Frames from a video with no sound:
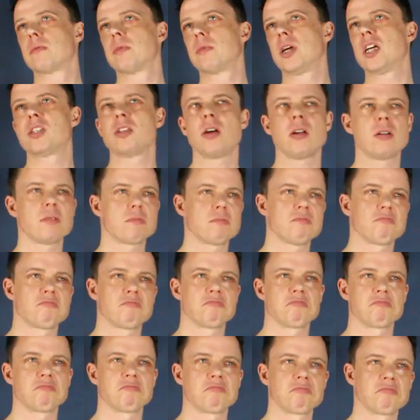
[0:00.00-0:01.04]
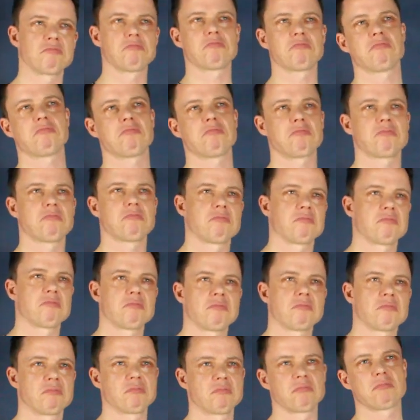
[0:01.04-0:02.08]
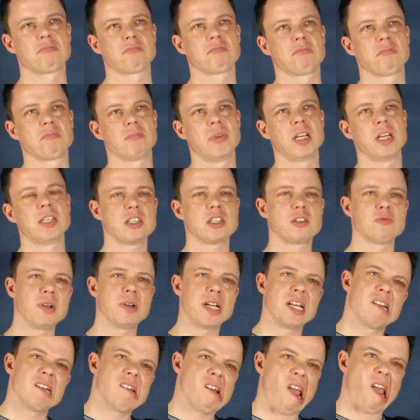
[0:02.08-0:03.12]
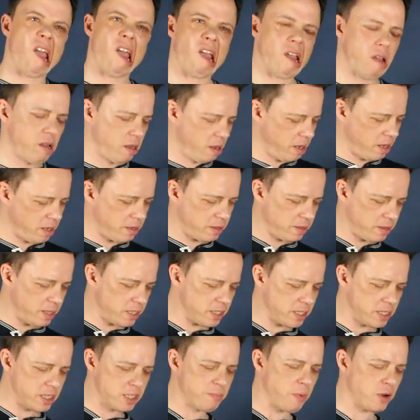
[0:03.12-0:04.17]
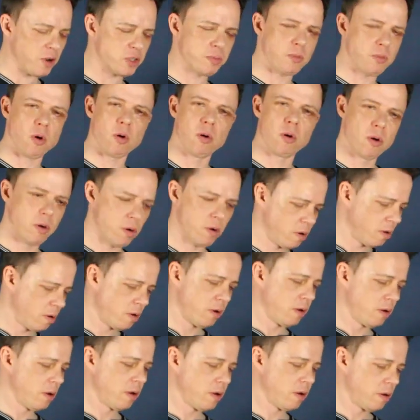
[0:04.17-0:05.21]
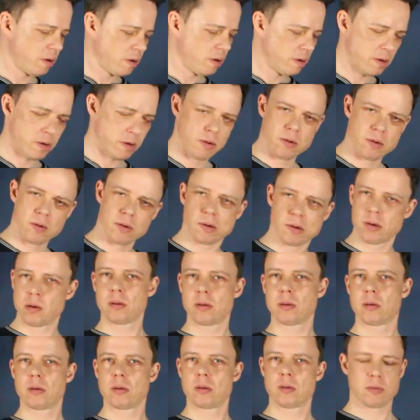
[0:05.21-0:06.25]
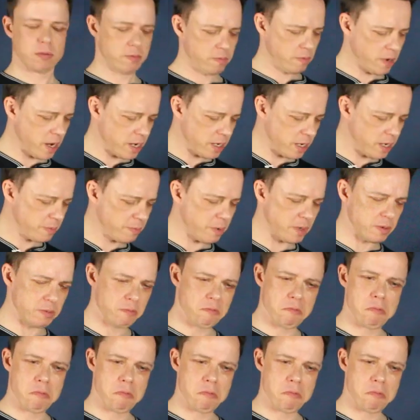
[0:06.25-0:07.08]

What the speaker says: It's not... It doesn't really... this is much more... Right? It's more...